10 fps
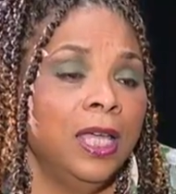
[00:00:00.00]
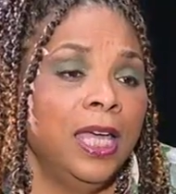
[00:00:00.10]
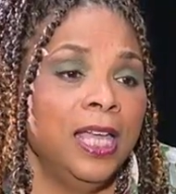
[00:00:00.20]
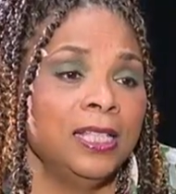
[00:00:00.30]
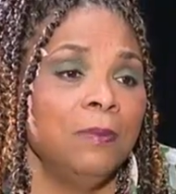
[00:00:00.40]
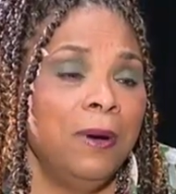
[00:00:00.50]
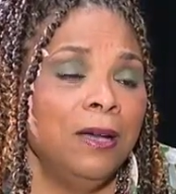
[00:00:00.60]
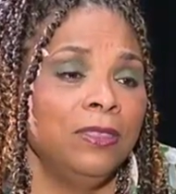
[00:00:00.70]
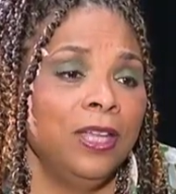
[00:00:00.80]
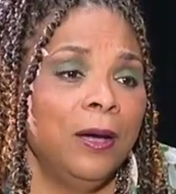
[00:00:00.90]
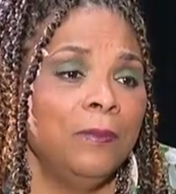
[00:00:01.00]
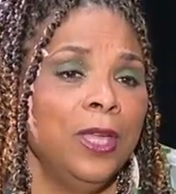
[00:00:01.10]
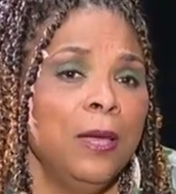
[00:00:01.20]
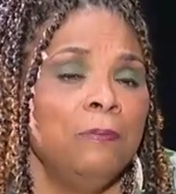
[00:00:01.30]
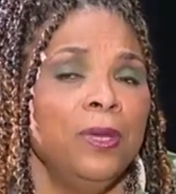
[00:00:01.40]
It's about them
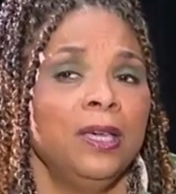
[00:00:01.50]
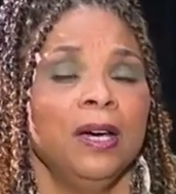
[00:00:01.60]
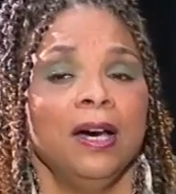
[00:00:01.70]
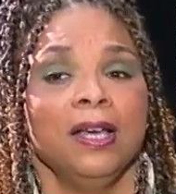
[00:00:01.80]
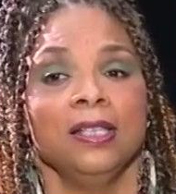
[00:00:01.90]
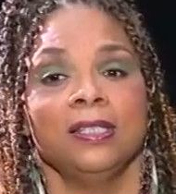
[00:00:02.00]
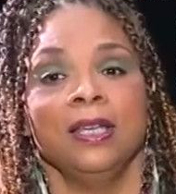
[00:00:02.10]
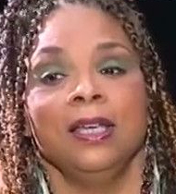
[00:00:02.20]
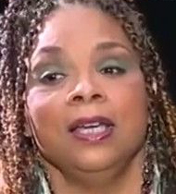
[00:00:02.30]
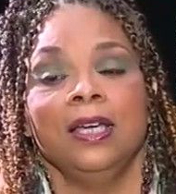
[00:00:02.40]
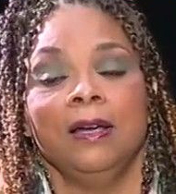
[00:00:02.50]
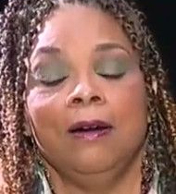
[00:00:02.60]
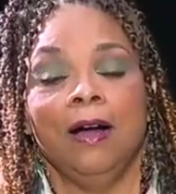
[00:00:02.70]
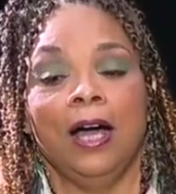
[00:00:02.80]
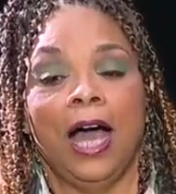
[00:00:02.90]
because
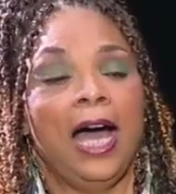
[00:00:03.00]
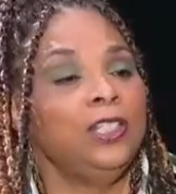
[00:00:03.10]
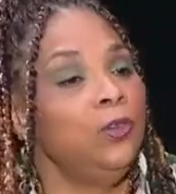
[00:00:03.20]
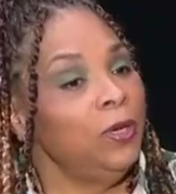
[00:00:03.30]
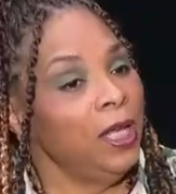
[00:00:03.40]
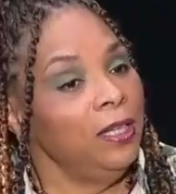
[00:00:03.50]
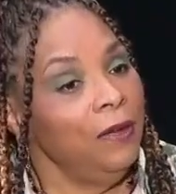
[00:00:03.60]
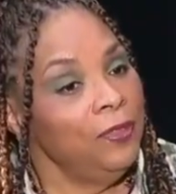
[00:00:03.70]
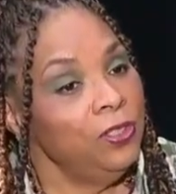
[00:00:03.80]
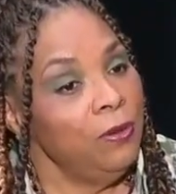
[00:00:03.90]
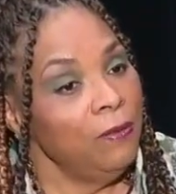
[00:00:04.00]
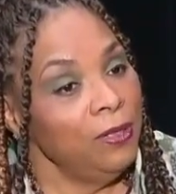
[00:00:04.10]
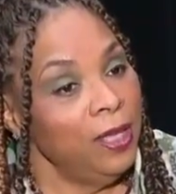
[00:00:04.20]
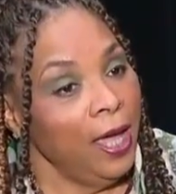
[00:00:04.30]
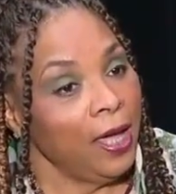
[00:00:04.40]
I do what I love to do every
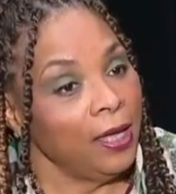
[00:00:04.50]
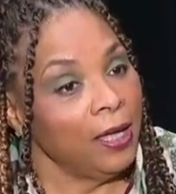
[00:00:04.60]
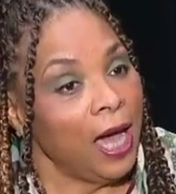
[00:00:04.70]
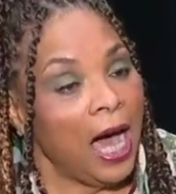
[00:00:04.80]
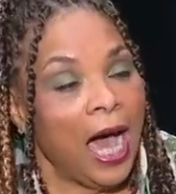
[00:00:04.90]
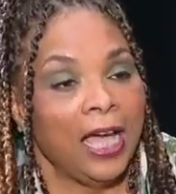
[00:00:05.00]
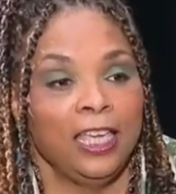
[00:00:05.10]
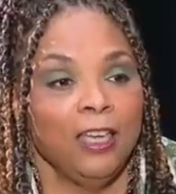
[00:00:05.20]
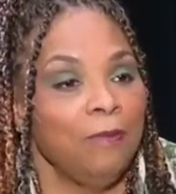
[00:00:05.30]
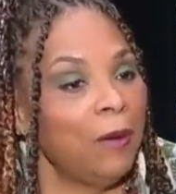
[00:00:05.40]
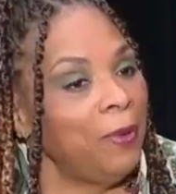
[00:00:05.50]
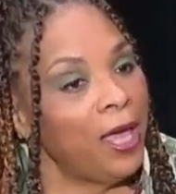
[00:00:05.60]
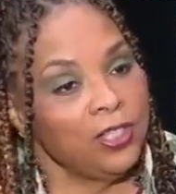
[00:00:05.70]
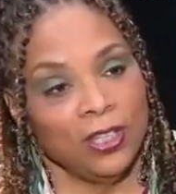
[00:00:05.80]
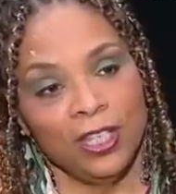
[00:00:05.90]
day. I give my
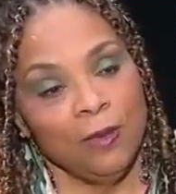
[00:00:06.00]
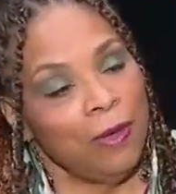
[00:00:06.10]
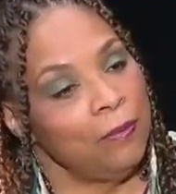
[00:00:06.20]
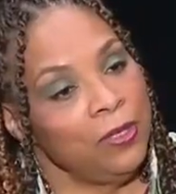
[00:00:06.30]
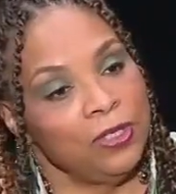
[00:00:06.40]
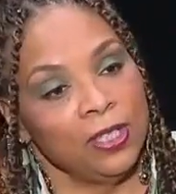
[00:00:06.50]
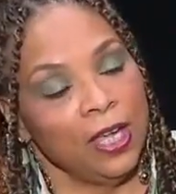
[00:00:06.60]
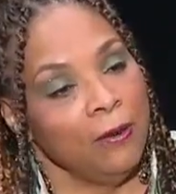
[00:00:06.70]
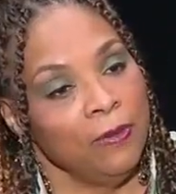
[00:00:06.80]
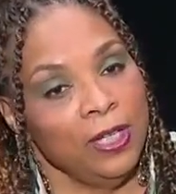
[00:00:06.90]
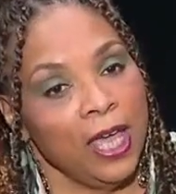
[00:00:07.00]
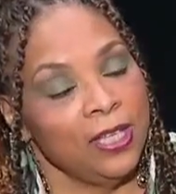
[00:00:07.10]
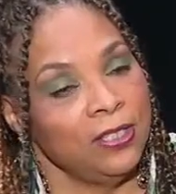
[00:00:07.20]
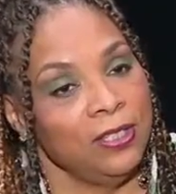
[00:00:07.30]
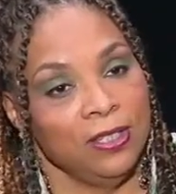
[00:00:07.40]
passion, I give my music every day
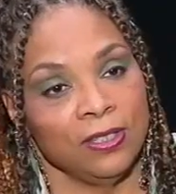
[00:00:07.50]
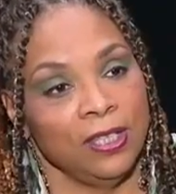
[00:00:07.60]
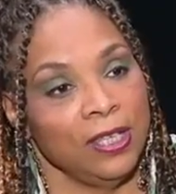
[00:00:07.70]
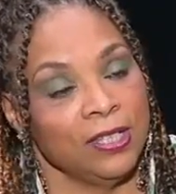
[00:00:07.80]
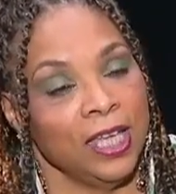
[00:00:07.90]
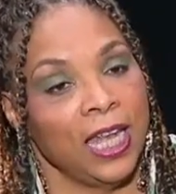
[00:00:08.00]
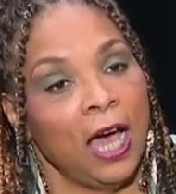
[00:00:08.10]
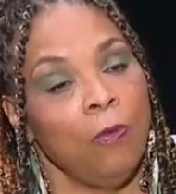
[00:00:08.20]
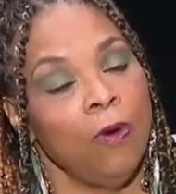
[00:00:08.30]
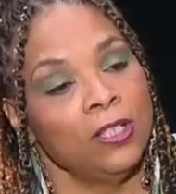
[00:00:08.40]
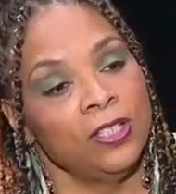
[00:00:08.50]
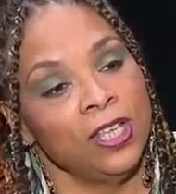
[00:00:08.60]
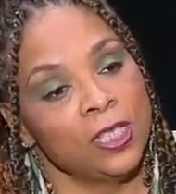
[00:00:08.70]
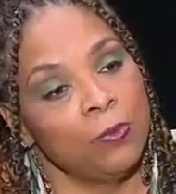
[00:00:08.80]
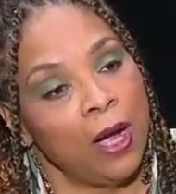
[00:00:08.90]
to these kids, and I want to
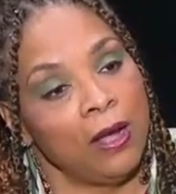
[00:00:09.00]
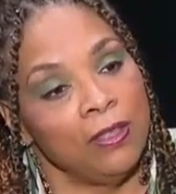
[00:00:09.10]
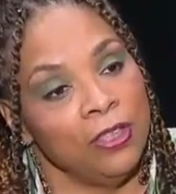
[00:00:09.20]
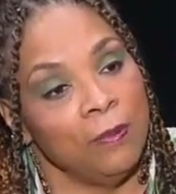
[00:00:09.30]
inspire them.